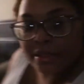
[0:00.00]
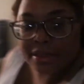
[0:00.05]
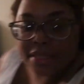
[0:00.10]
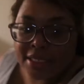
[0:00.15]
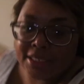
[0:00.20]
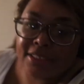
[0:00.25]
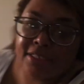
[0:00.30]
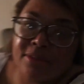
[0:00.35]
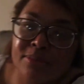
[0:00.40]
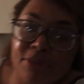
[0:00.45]

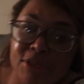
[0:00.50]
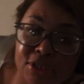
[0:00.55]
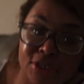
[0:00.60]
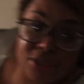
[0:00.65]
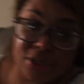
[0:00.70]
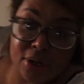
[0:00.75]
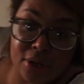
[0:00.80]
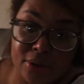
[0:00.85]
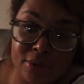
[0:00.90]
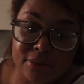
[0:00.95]
That's as much
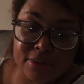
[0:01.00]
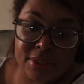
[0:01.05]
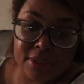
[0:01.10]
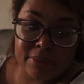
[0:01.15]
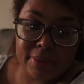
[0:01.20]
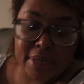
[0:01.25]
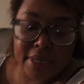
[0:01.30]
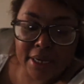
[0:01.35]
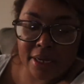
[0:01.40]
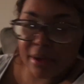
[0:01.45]
as y'all gonna see
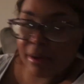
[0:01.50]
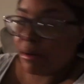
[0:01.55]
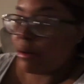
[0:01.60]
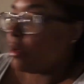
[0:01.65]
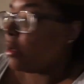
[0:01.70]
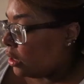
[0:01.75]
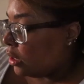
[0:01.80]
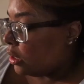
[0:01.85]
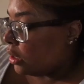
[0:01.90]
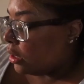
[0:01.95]
right now.
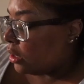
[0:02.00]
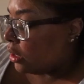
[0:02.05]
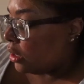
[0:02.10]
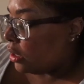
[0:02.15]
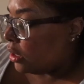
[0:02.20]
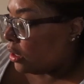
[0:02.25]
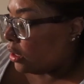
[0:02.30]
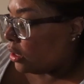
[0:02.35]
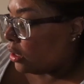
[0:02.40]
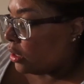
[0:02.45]

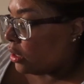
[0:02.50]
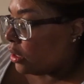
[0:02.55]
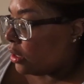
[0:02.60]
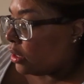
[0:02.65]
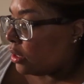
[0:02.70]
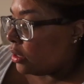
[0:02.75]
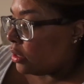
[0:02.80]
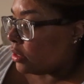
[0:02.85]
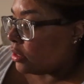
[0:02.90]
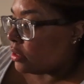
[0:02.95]

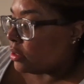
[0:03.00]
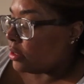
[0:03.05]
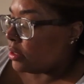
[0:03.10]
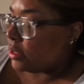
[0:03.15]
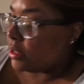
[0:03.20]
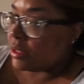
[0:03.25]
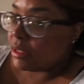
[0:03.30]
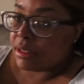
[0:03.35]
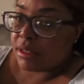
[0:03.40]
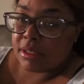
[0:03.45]

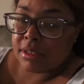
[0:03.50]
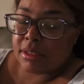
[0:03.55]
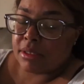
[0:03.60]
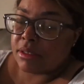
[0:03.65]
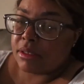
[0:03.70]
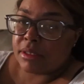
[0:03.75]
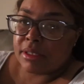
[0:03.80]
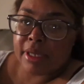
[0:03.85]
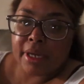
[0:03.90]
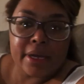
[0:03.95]
It's,
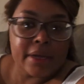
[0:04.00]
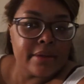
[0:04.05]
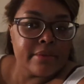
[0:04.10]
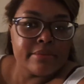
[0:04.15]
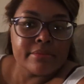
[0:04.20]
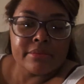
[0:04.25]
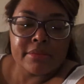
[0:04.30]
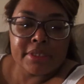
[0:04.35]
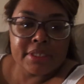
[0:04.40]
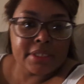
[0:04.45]
it's, yeah,
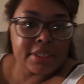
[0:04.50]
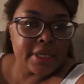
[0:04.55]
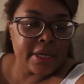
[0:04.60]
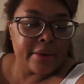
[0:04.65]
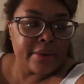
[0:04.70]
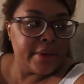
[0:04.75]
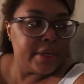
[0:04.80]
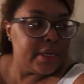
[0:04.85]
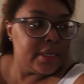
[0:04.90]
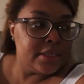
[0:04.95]
it's
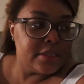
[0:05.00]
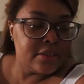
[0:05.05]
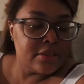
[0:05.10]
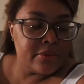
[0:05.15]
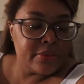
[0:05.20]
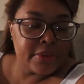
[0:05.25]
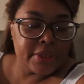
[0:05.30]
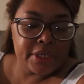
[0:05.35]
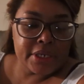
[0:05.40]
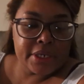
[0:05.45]
not ready. It's
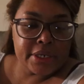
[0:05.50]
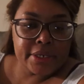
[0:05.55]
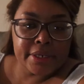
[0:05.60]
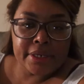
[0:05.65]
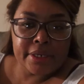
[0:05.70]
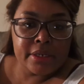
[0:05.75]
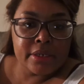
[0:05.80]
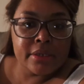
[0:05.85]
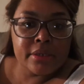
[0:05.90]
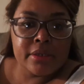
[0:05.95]
nowhere
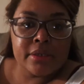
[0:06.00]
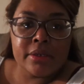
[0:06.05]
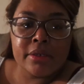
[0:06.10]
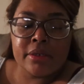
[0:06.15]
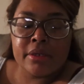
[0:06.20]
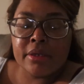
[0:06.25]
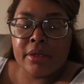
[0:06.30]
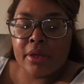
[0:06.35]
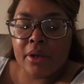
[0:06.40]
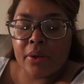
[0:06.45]
near
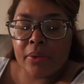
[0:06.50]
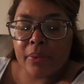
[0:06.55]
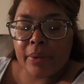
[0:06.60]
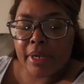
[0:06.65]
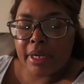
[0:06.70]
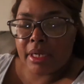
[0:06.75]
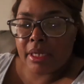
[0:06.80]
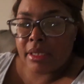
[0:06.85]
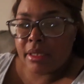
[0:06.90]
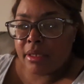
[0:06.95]

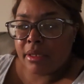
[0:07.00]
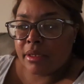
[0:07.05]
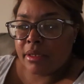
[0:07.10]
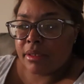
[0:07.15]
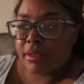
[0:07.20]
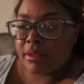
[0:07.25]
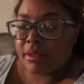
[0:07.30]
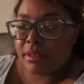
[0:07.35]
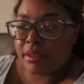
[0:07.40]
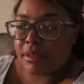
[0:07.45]
ready.
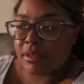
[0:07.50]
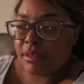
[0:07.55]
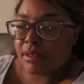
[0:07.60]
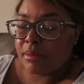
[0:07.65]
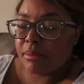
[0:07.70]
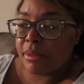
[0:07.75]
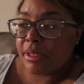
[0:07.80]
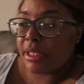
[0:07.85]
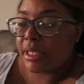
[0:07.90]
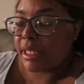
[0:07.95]
Still
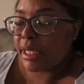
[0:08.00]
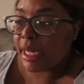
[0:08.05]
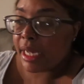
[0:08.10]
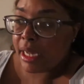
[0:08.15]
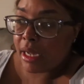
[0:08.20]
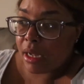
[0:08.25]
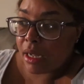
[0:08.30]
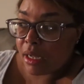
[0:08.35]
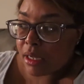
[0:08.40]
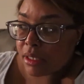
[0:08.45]
a bit of
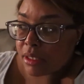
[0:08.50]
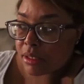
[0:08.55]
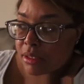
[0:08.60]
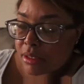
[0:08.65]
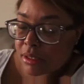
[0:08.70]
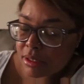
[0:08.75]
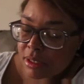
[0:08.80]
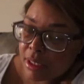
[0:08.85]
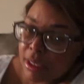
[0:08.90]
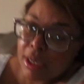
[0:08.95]

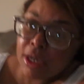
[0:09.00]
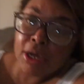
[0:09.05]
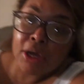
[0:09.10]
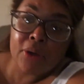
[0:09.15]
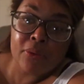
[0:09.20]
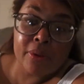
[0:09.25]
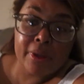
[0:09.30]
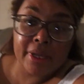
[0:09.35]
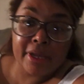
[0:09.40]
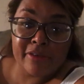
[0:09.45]
chaos.
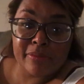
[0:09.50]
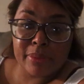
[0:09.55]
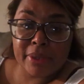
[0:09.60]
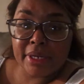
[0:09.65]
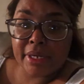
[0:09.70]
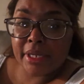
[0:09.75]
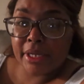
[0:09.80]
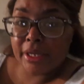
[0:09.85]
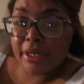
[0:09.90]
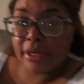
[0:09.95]
We have
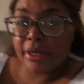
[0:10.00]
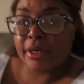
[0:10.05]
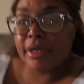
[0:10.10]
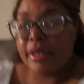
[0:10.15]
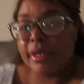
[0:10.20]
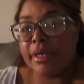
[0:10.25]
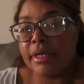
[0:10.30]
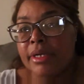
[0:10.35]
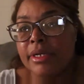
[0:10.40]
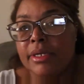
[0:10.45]
been
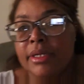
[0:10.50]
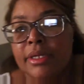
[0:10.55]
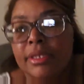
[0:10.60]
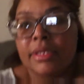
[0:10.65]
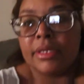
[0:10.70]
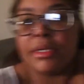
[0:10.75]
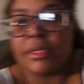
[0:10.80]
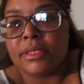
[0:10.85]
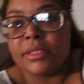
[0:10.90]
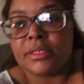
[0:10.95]
here
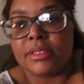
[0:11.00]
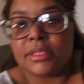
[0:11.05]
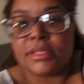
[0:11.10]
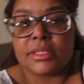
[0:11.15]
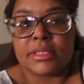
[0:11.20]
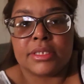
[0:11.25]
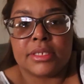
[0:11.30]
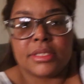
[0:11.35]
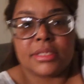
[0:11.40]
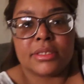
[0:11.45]

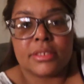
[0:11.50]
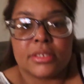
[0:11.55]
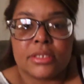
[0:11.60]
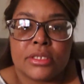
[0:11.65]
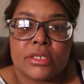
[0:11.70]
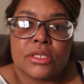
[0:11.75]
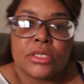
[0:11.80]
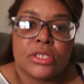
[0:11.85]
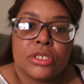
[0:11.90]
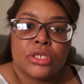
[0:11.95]

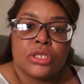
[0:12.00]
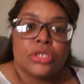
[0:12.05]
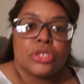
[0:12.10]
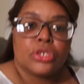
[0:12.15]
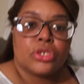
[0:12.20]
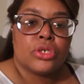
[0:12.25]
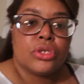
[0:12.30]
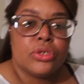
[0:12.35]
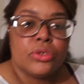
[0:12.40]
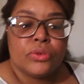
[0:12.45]
since
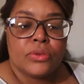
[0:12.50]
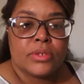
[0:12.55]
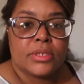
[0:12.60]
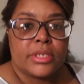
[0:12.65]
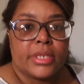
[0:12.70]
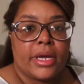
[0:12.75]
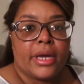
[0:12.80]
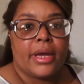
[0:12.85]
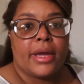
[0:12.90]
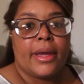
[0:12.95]

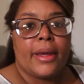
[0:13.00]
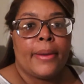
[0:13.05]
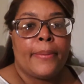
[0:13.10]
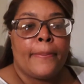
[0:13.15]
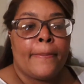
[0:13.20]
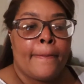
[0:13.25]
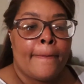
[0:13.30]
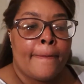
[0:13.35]
Tuesday